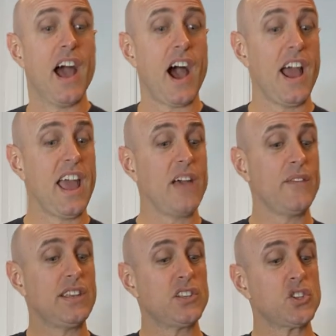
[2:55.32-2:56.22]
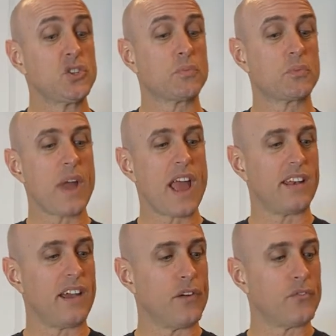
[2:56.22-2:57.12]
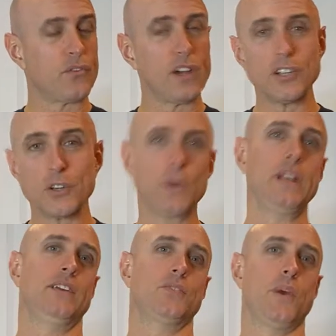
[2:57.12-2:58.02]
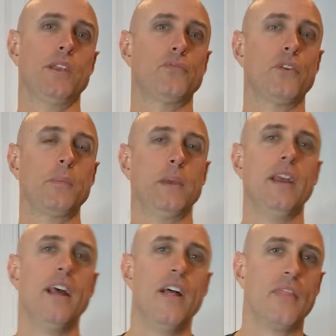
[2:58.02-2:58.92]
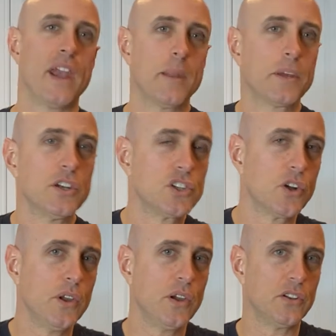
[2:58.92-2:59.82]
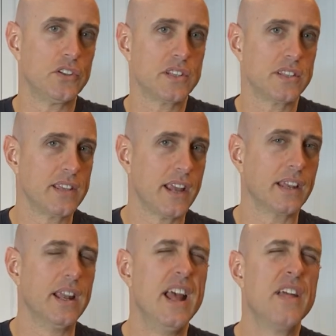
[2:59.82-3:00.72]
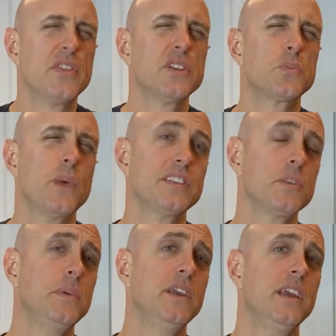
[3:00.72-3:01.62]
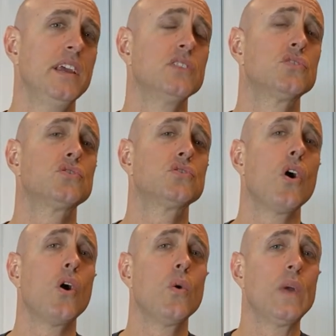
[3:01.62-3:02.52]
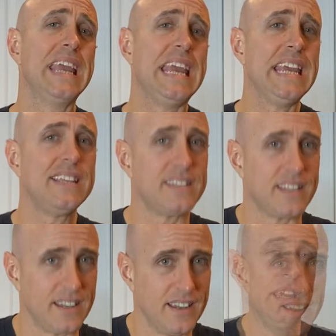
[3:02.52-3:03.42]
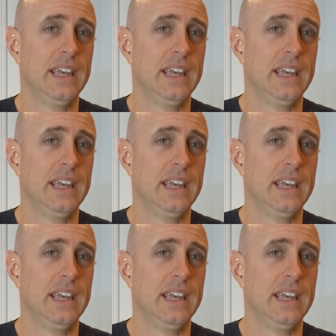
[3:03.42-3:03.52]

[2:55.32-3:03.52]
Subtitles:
I have a spread of fresh ingredients right in front of me that I'm going to show you here in just a second. This recipe is so easy.